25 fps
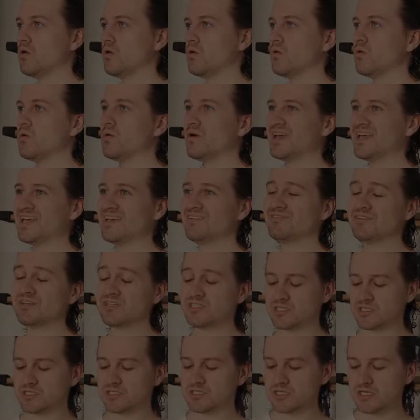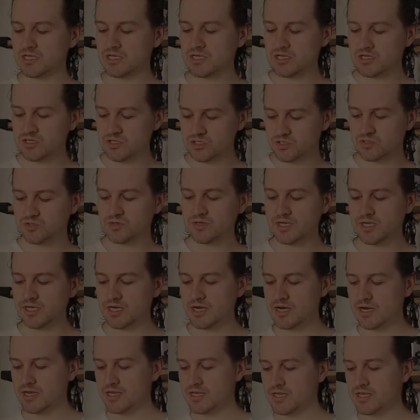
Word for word: or even just enjoying